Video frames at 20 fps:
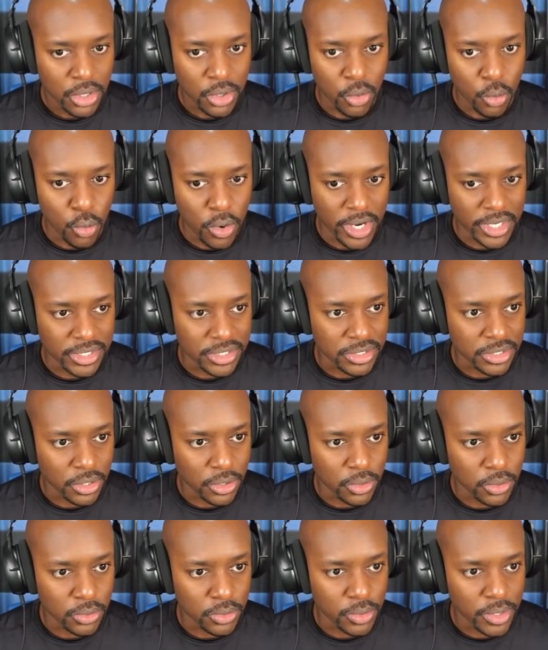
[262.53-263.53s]
1
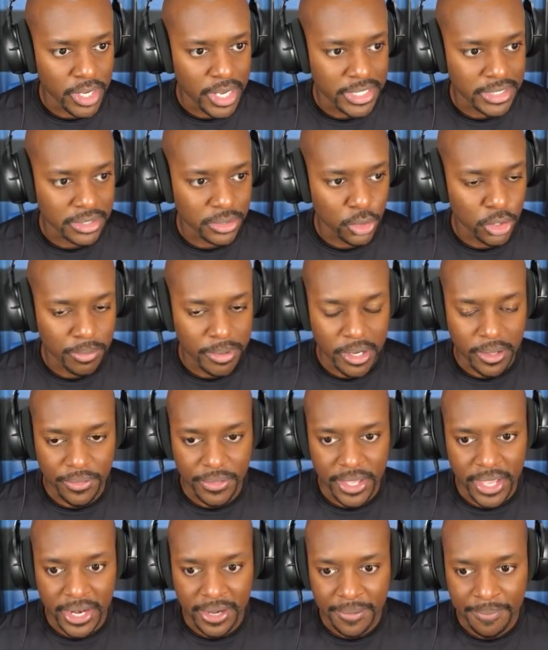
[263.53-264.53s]
stone. You guys know about
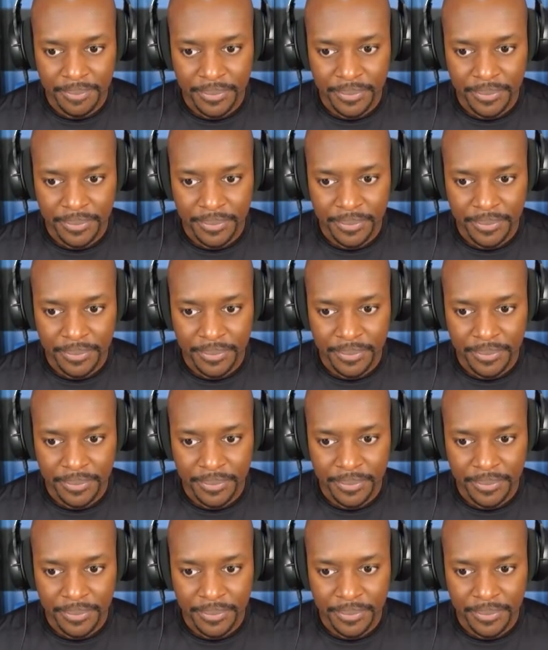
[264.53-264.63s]
that.